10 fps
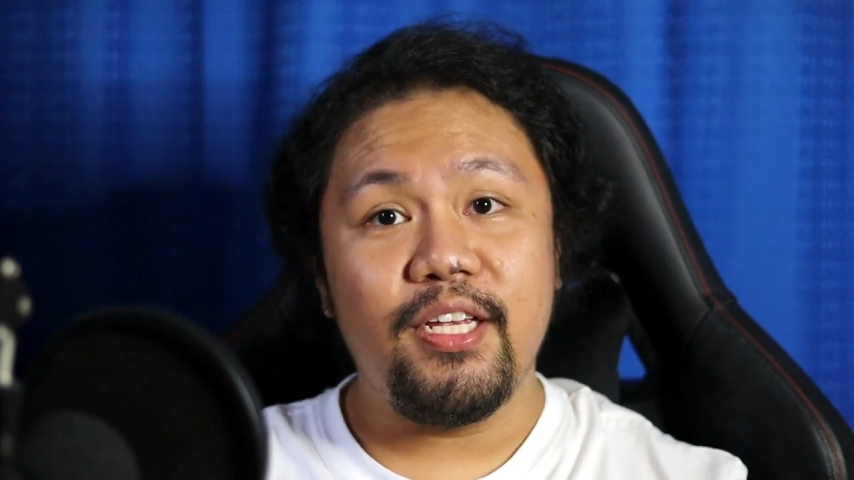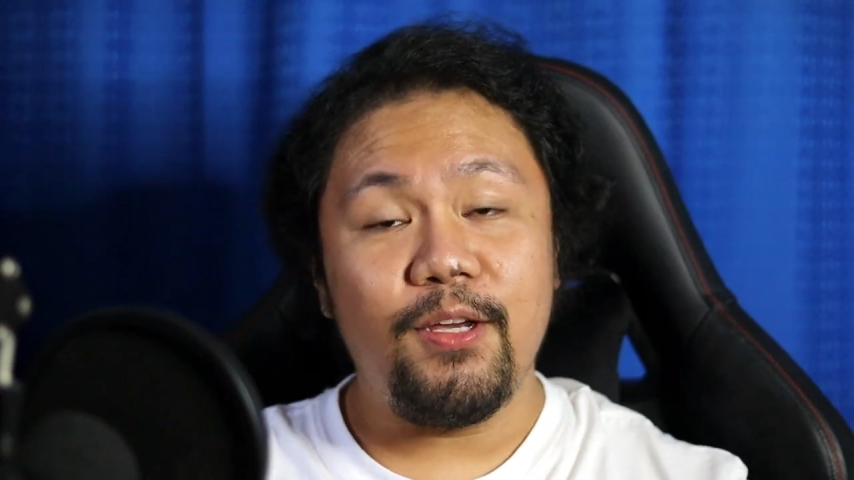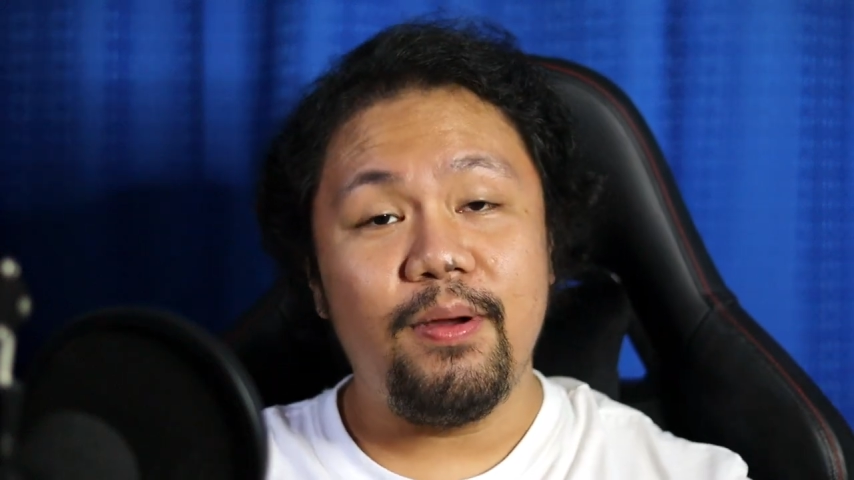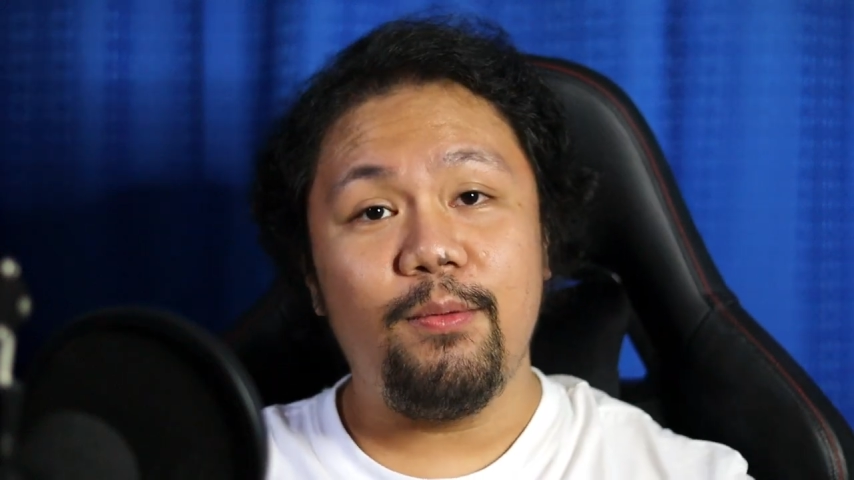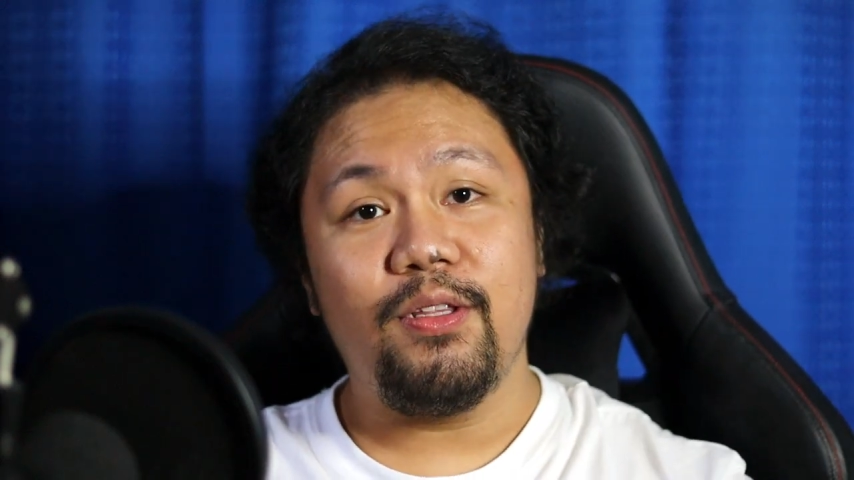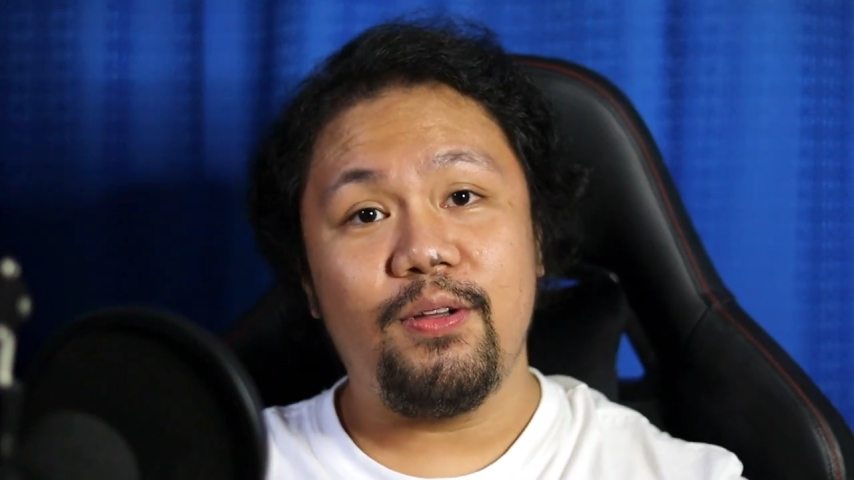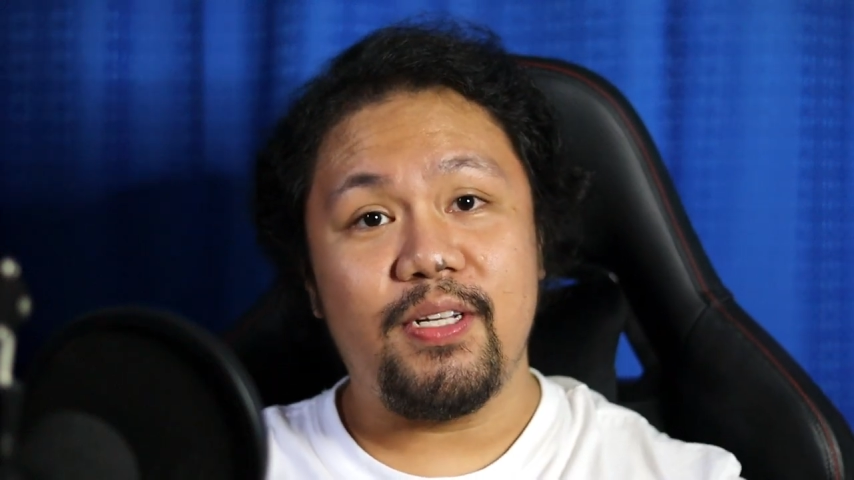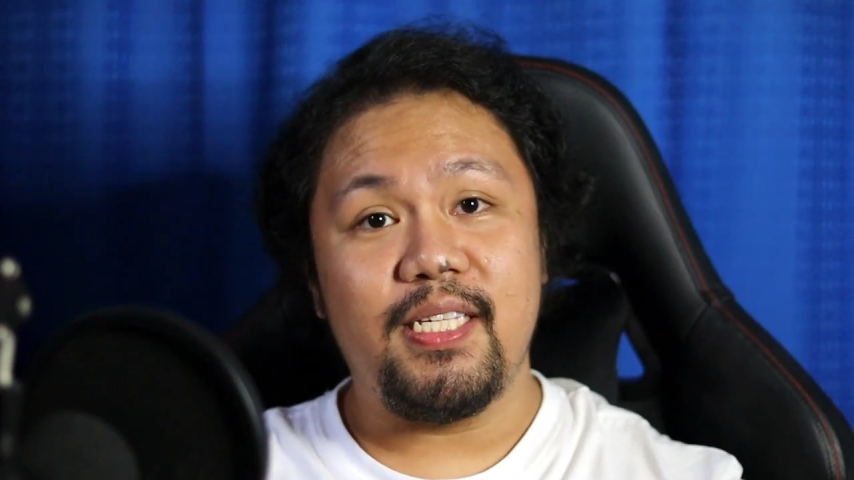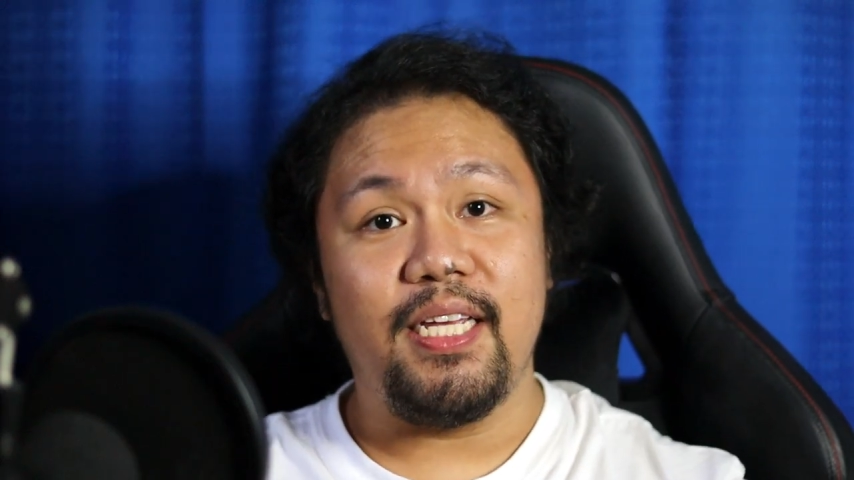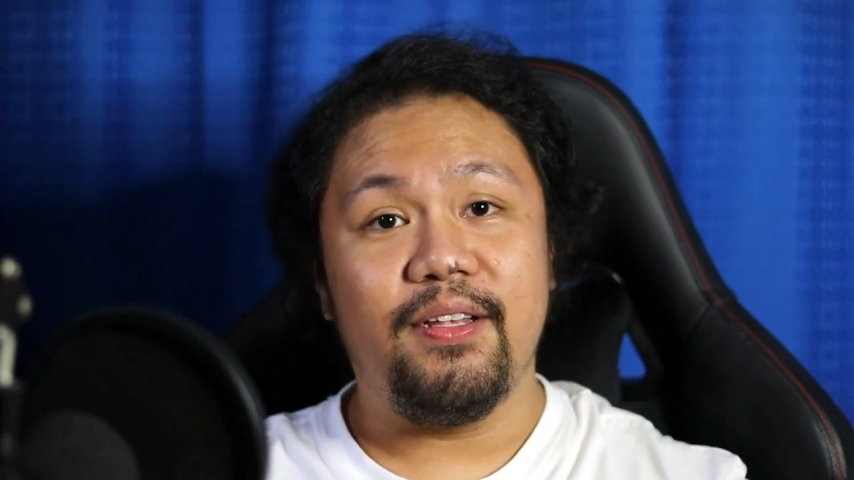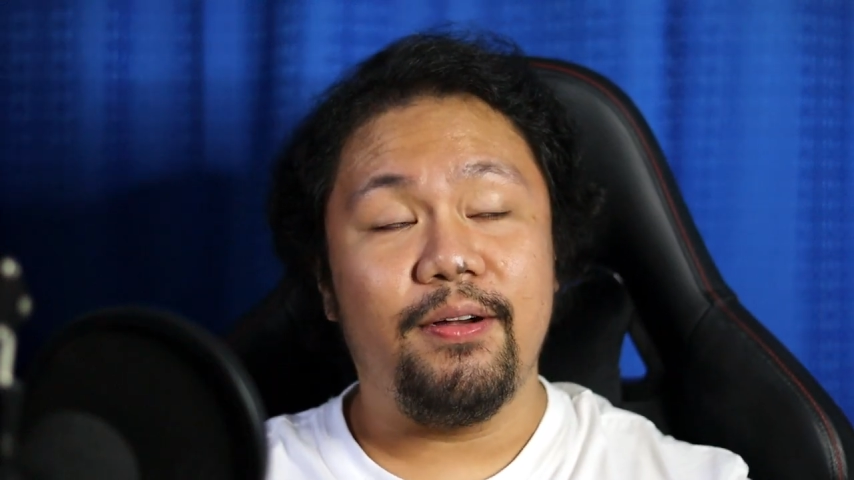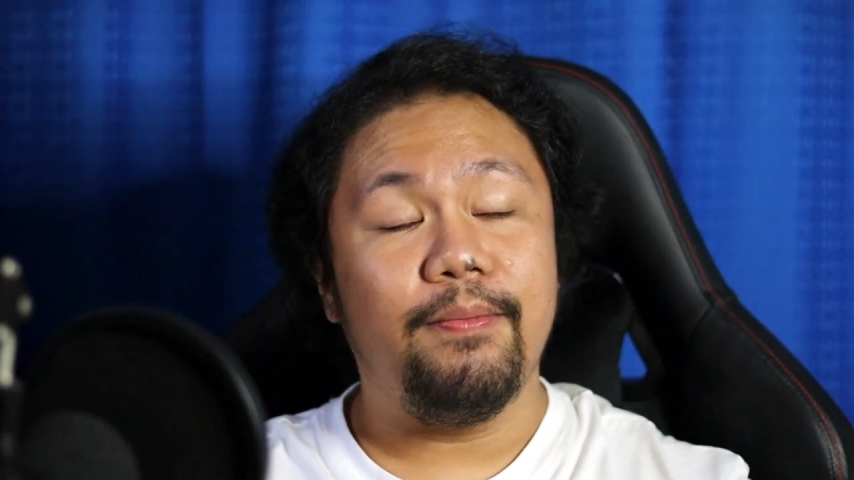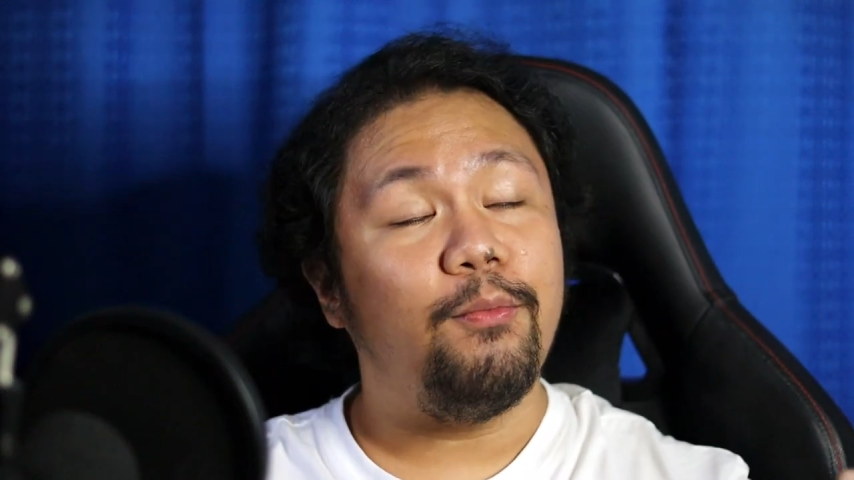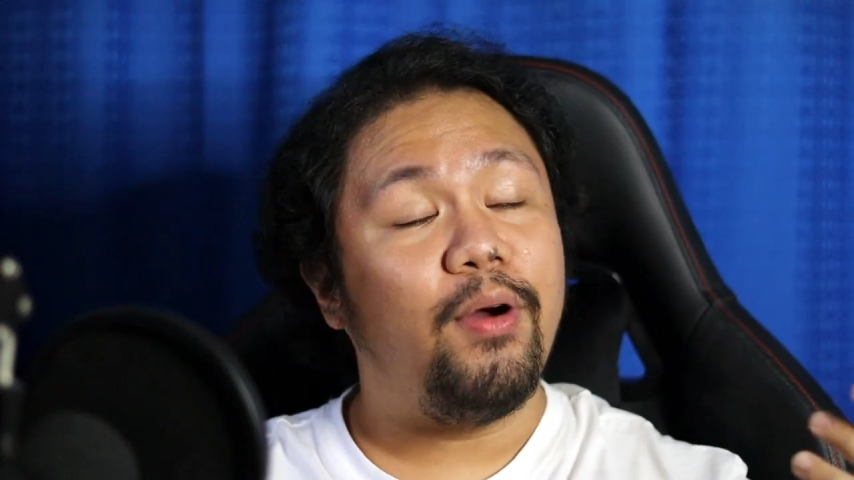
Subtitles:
that you might want to consider,